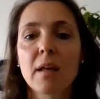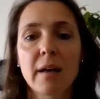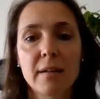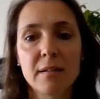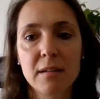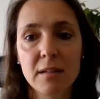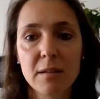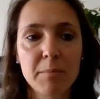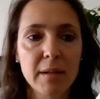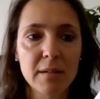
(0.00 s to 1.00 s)
and
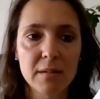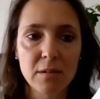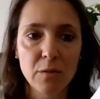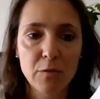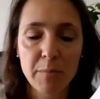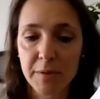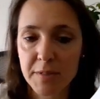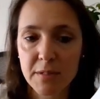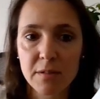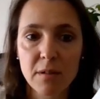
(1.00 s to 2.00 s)
independent of
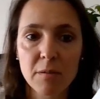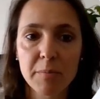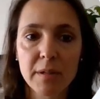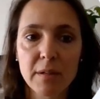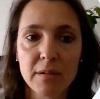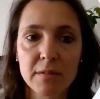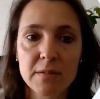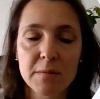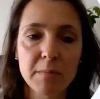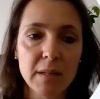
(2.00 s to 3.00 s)
personal
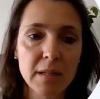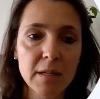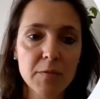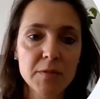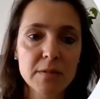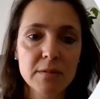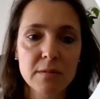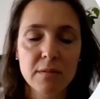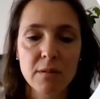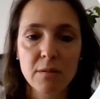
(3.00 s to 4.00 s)
opinions, beliefs,
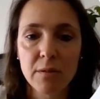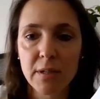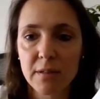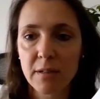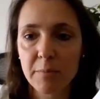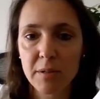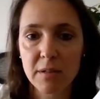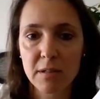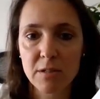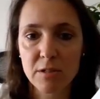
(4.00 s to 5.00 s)
or
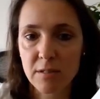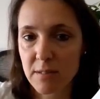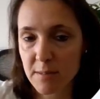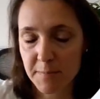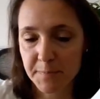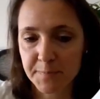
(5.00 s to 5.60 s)
interpretations.